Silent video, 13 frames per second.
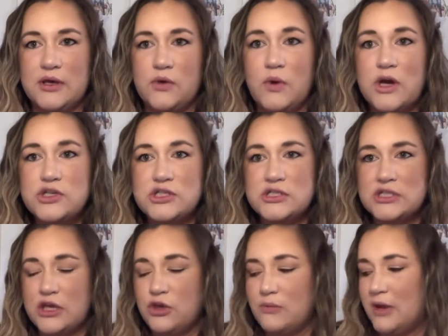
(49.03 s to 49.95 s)
questions
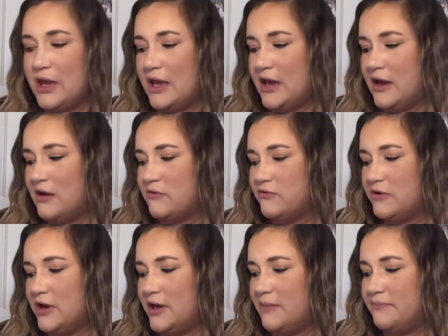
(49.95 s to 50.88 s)
that you might have.
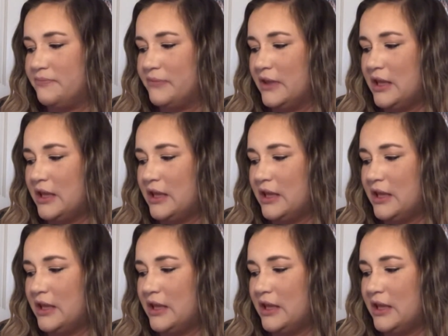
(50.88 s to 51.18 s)
Um,